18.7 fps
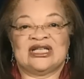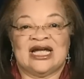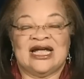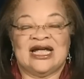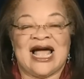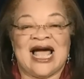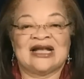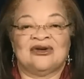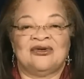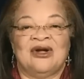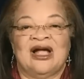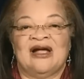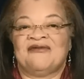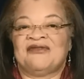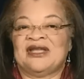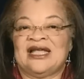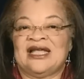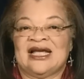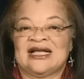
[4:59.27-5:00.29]
I don't have to
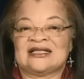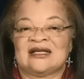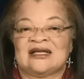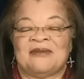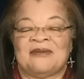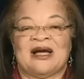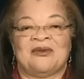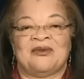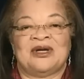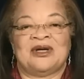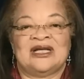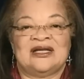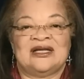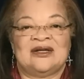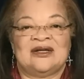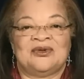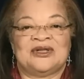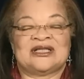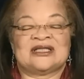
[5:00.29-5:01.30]
guess about what he
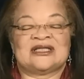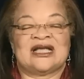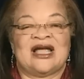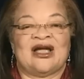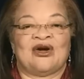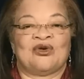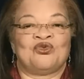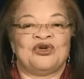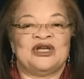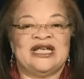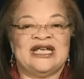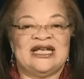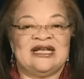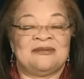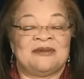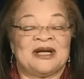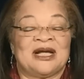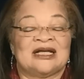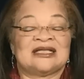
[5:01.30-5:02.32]
would say or read
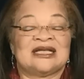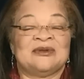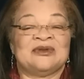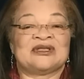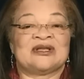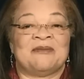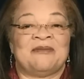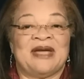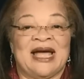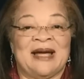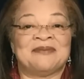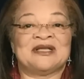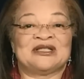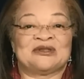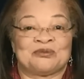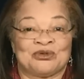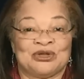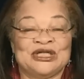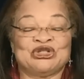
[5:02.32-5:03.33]
because he was a Baptist
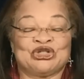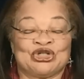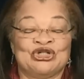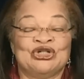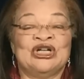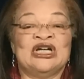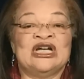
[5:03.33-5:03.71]
preacher.